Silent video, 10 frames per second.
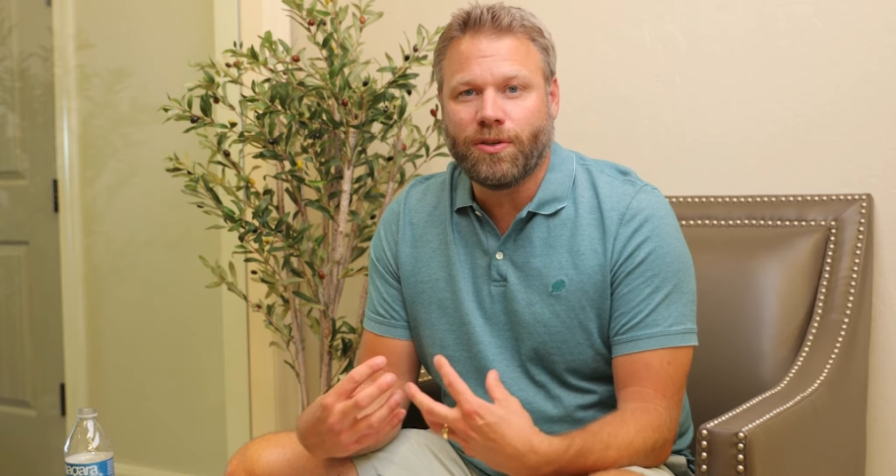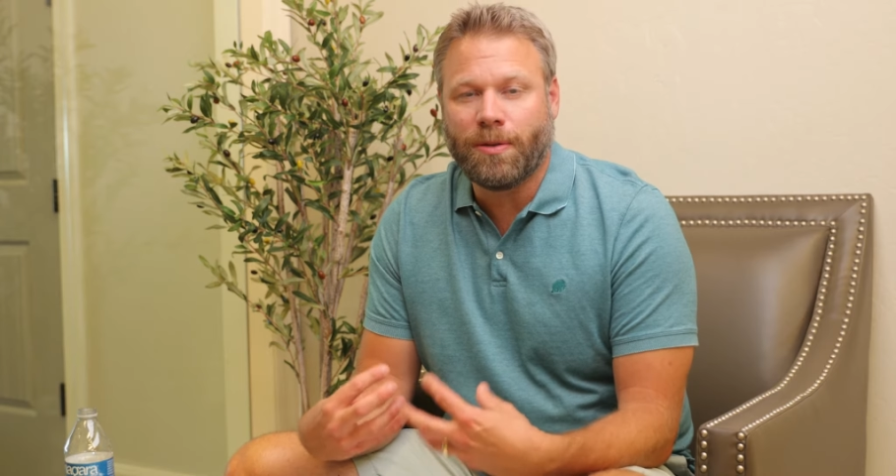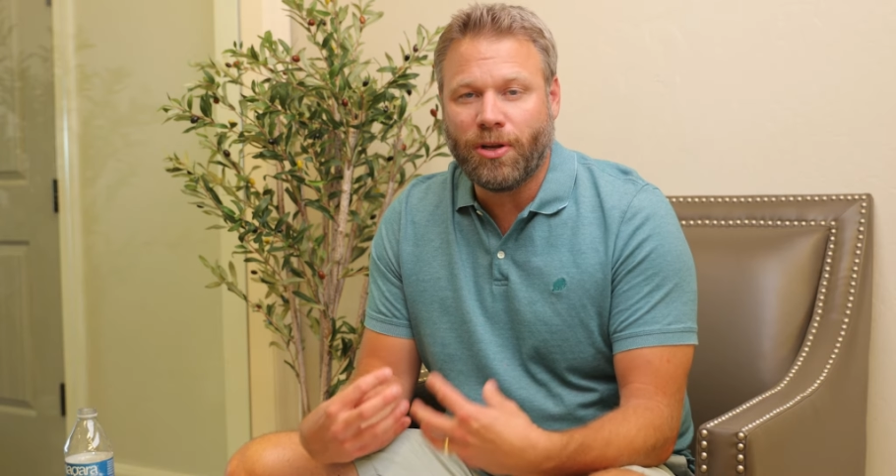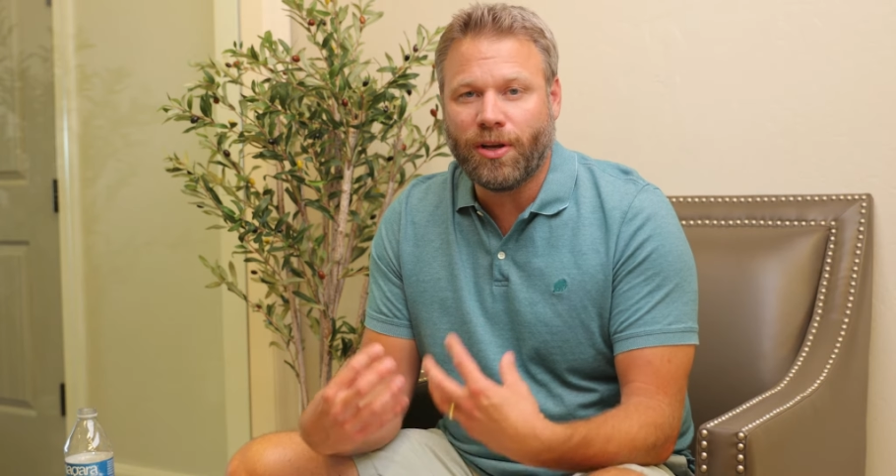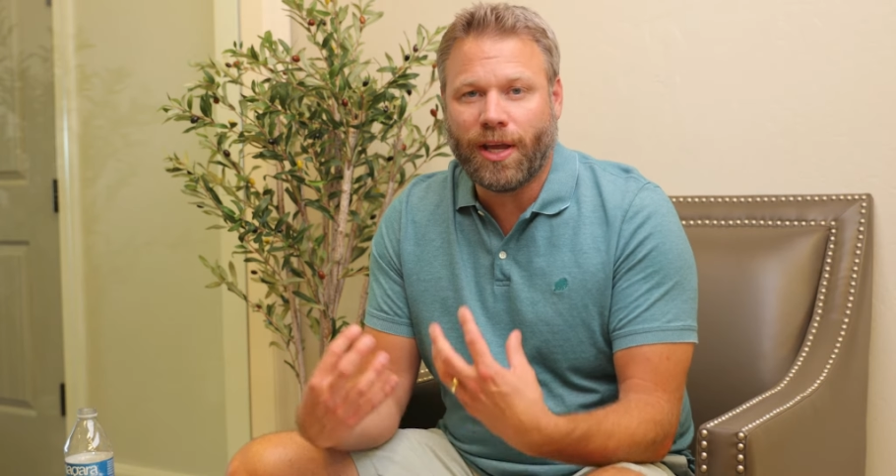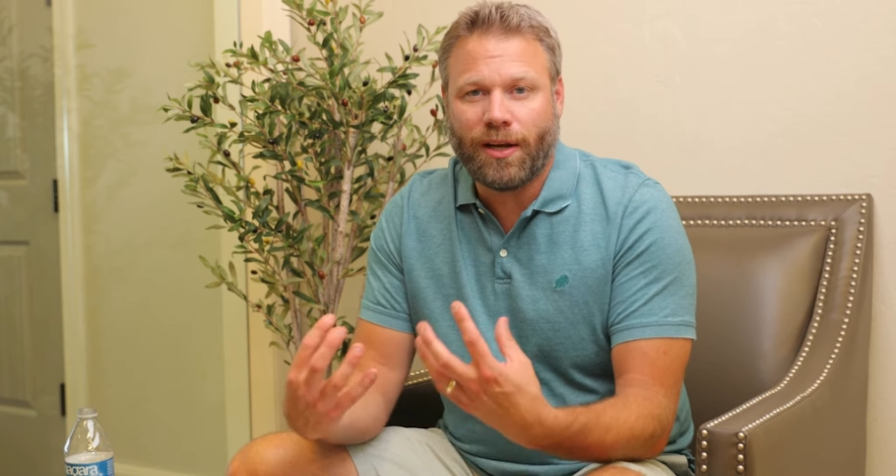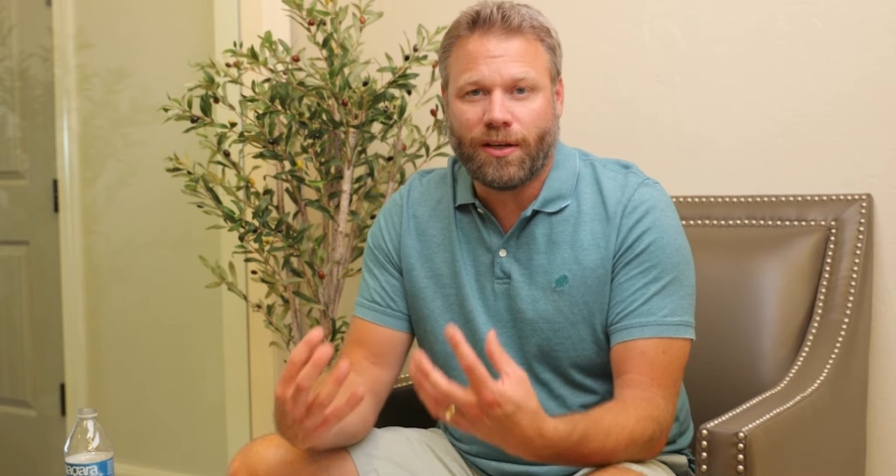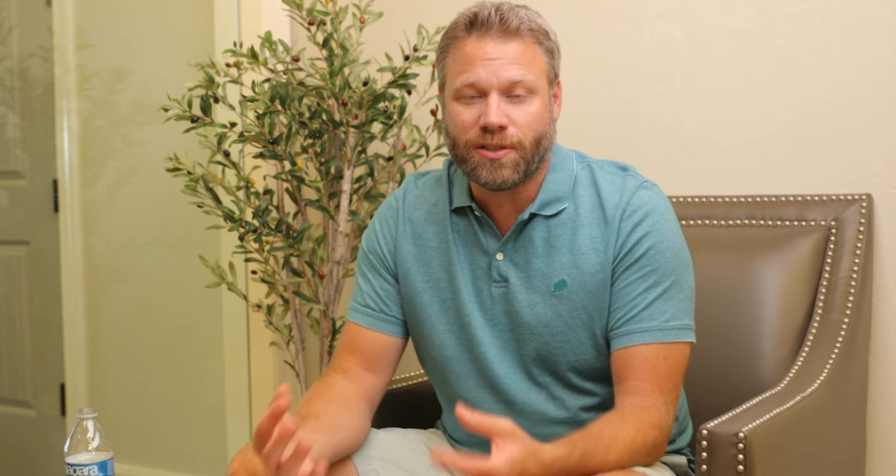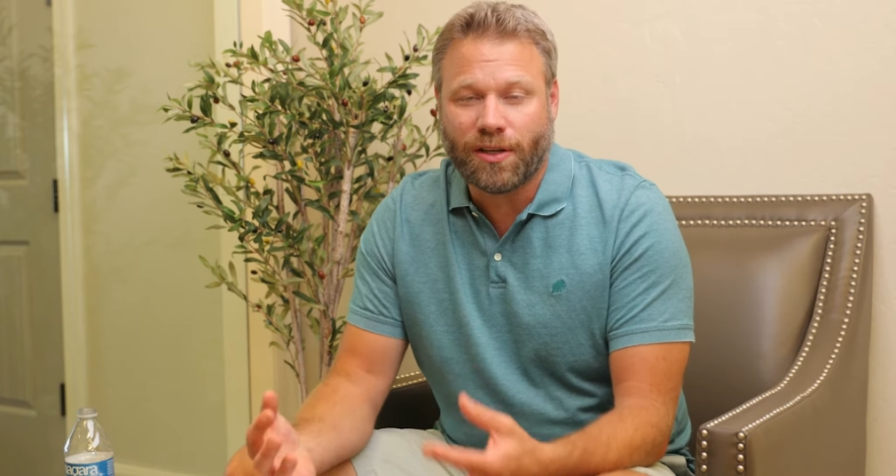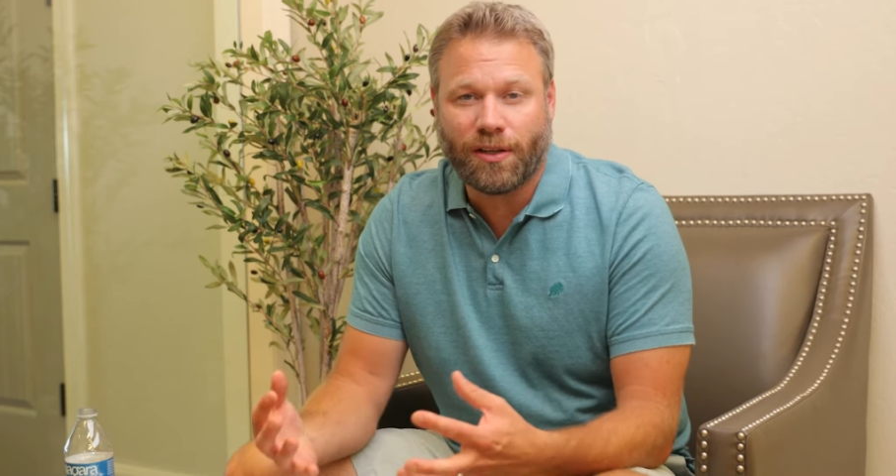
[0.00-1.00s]
communicate it
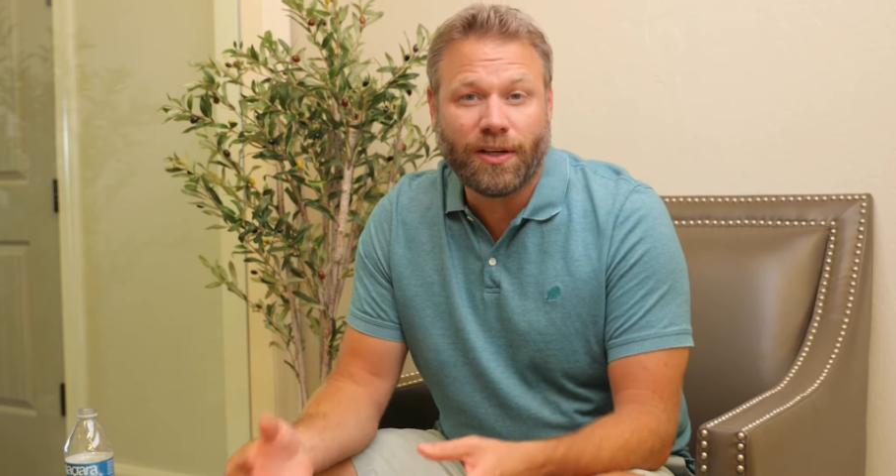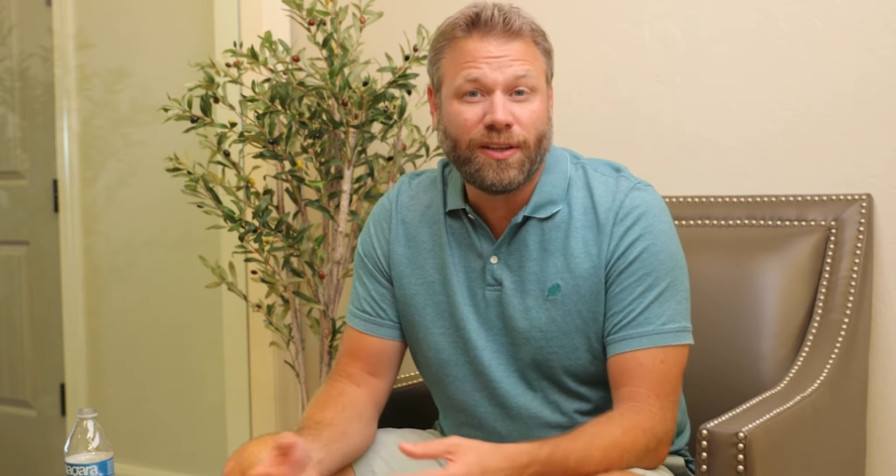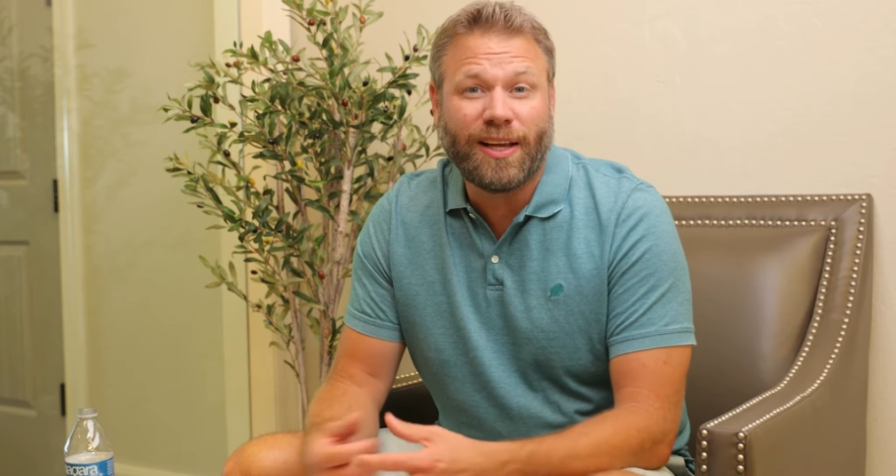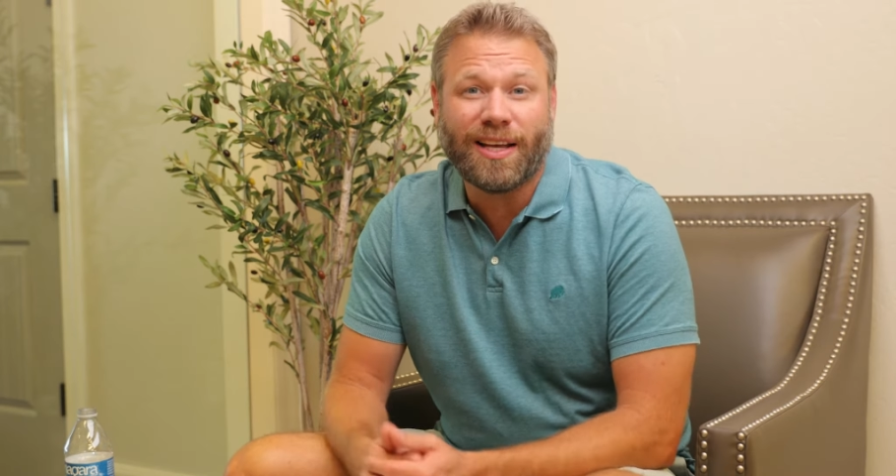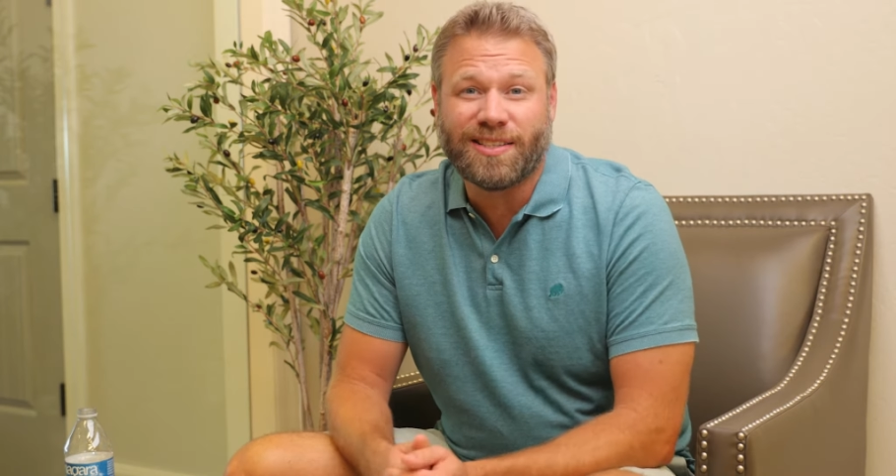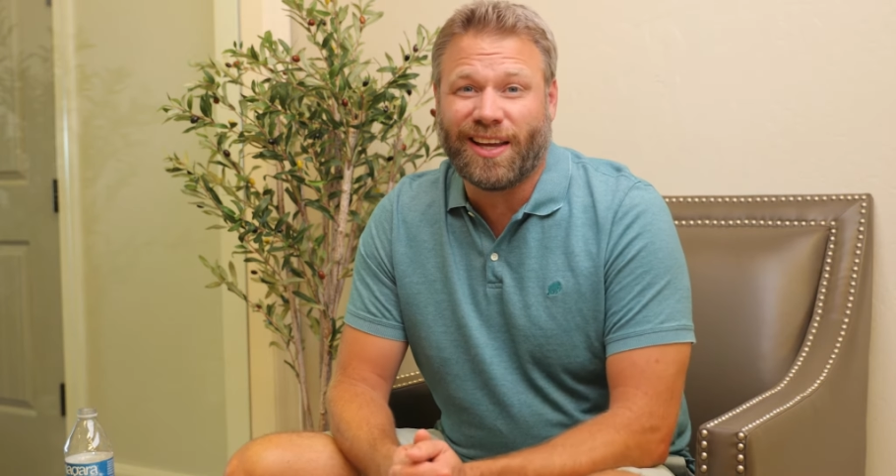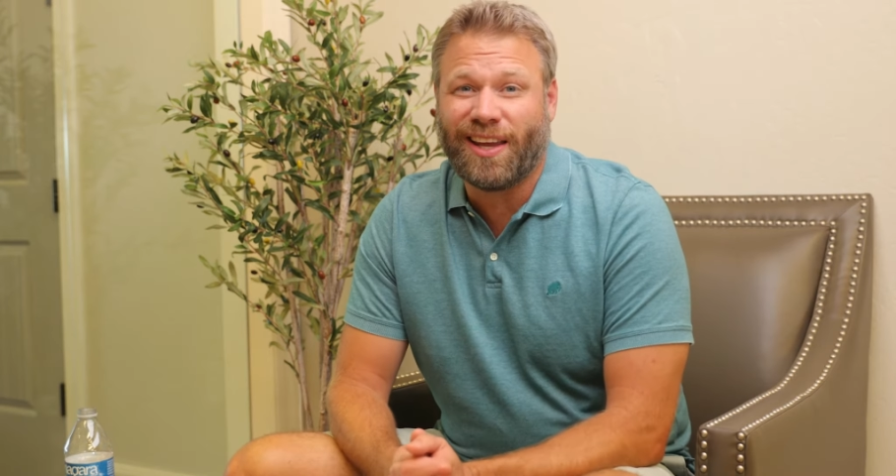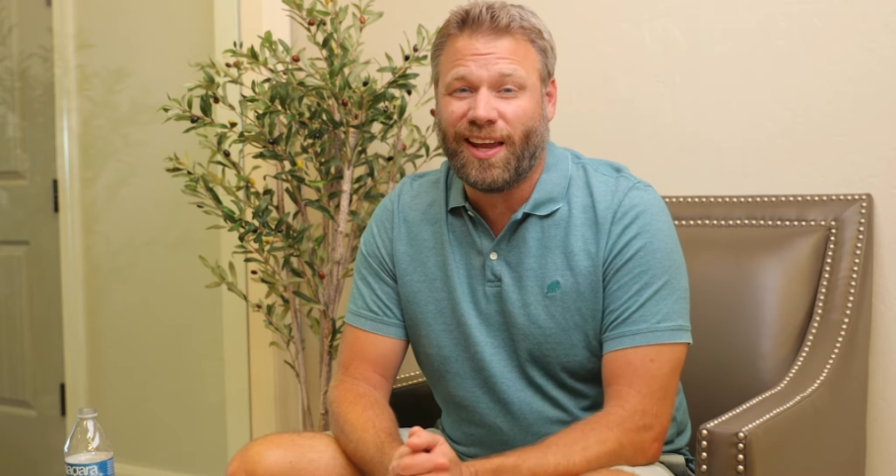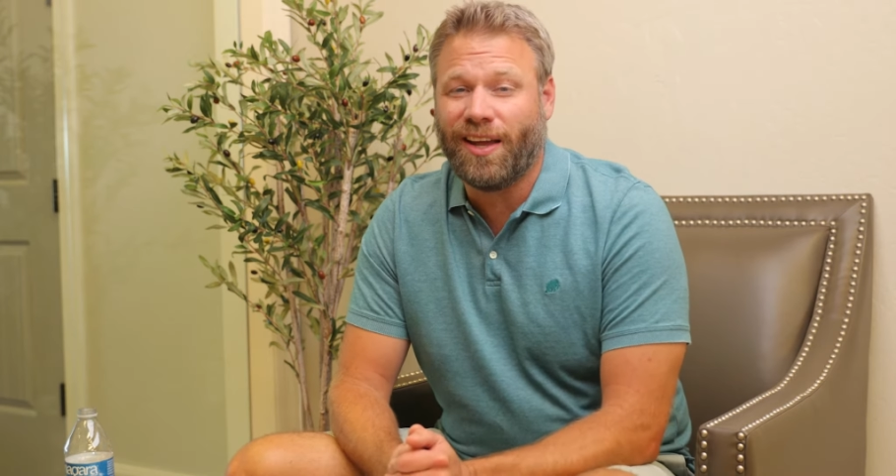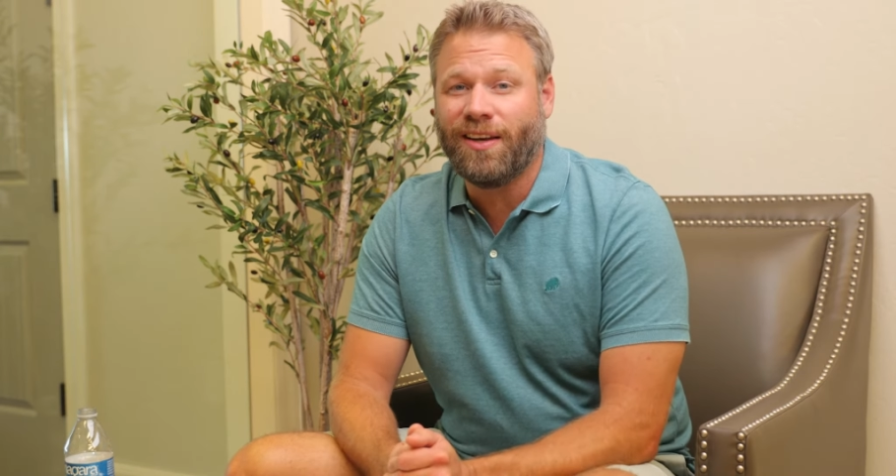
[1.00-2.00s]
as clearly as I
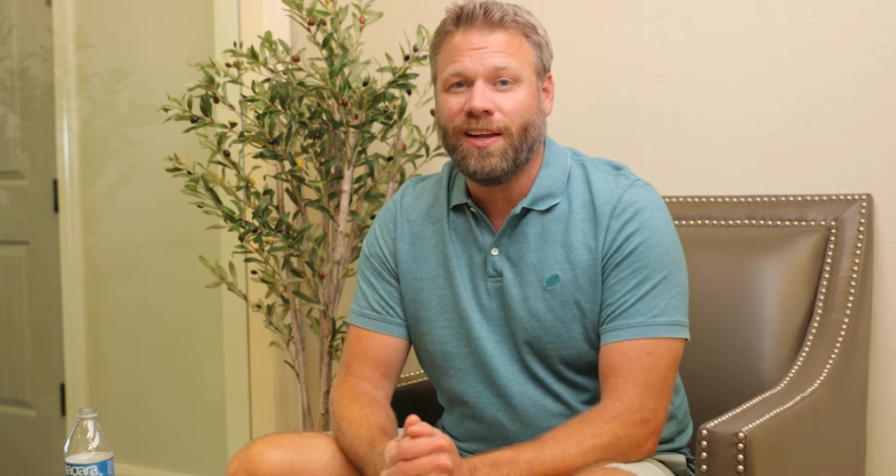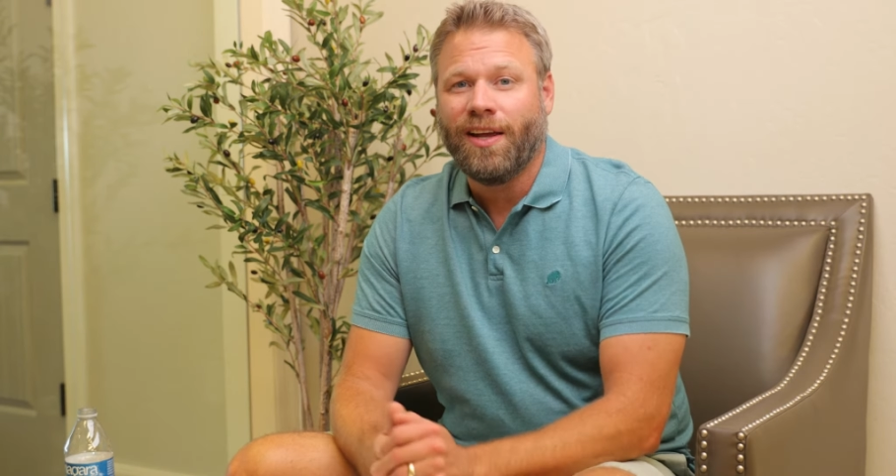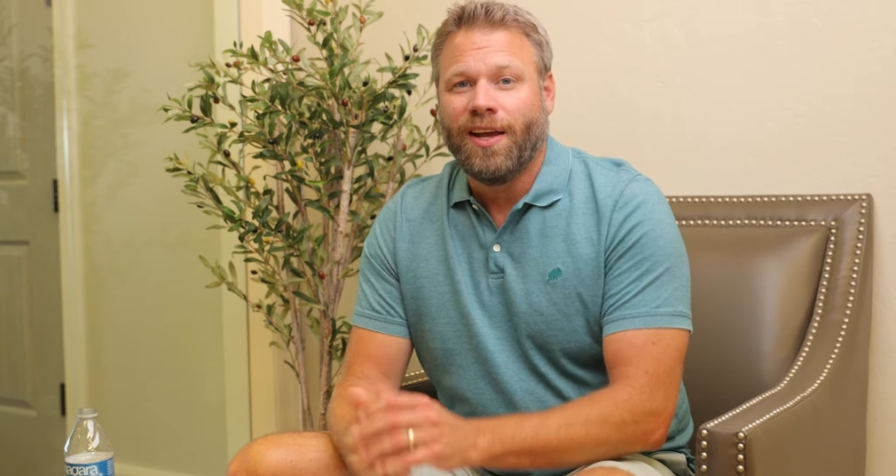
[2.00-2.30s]
can.